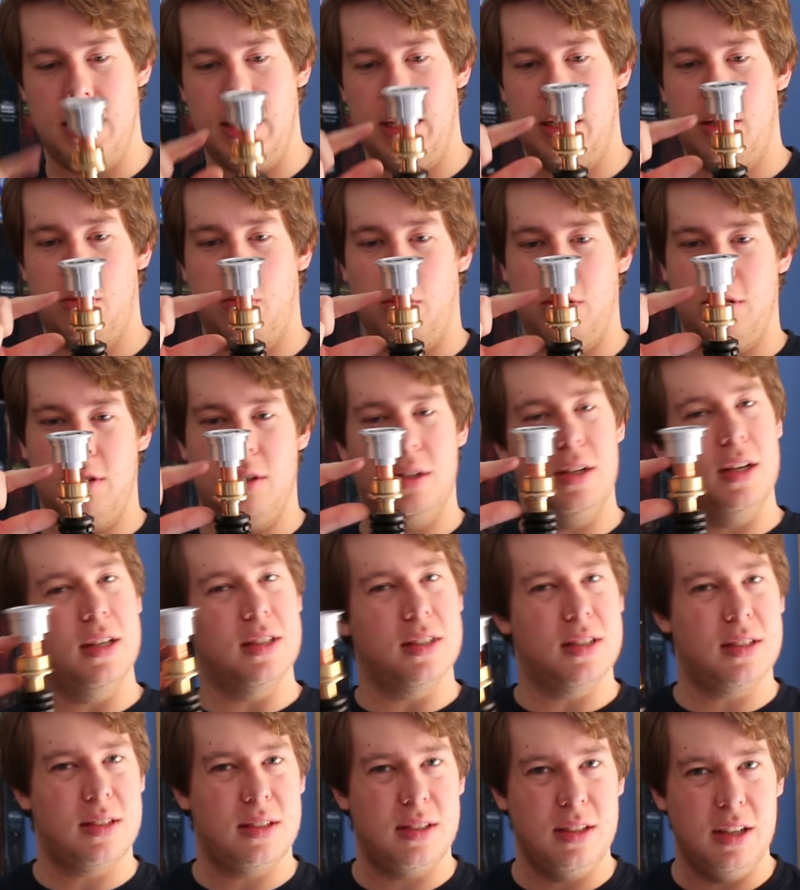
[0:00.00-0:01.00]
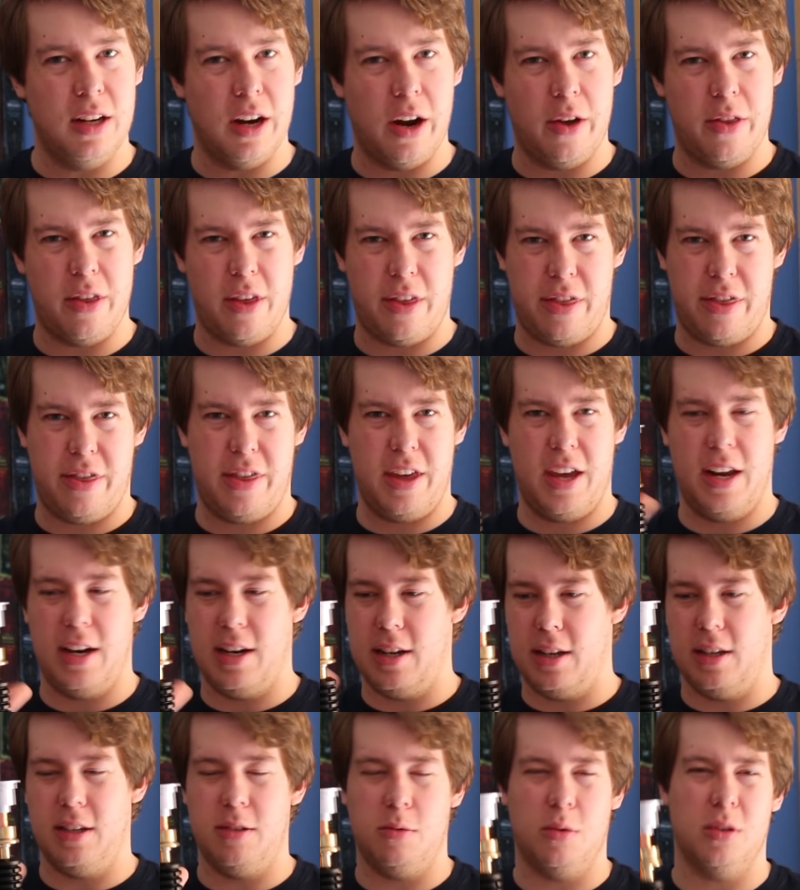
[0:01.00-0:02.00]
This wasn't as, the
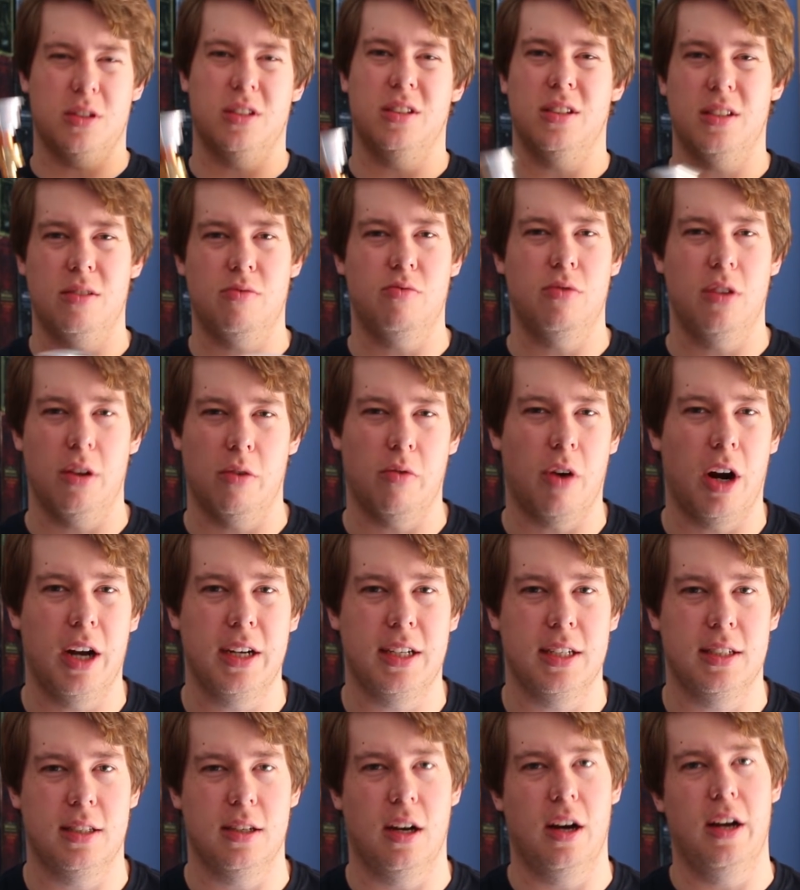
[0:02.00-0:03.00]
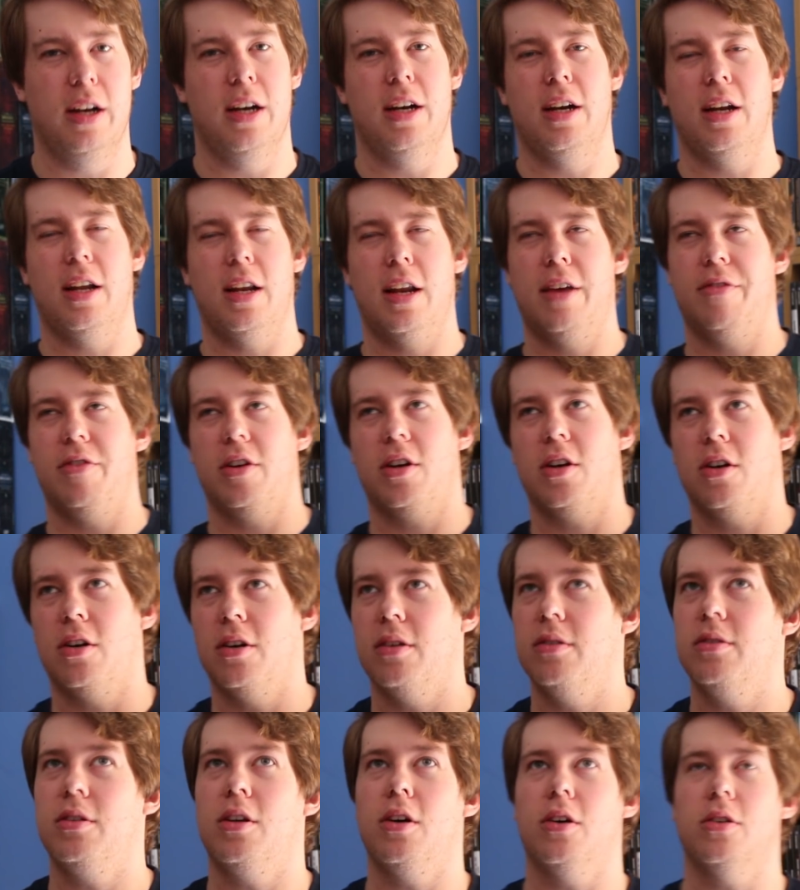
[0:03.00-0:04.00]
thin, and it wasn't the right design, and I never
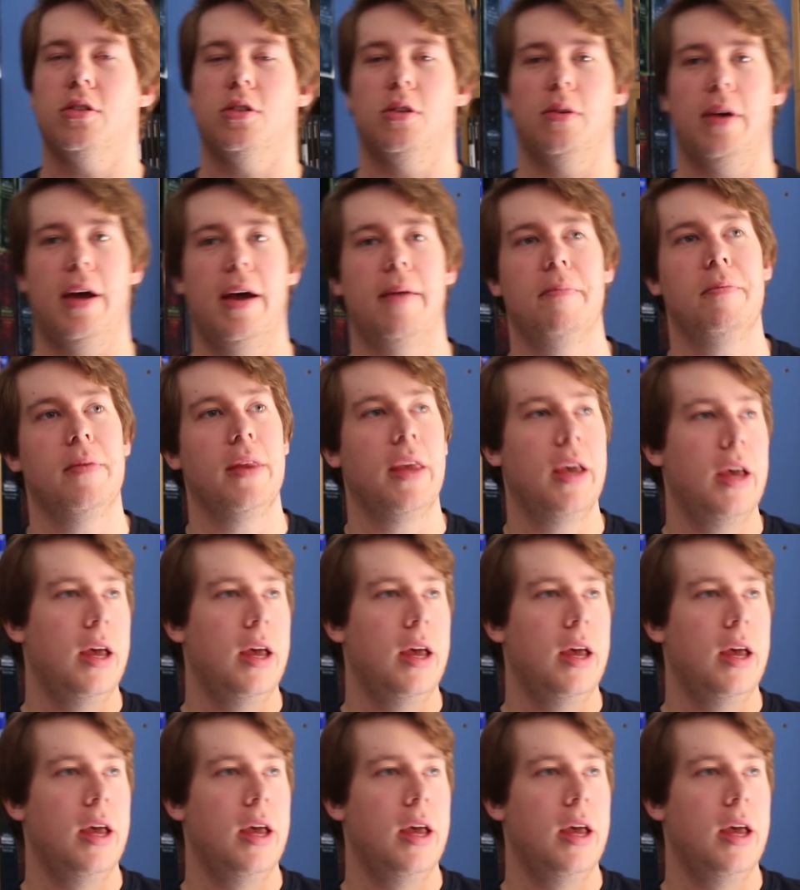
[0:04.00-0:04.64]
got to it.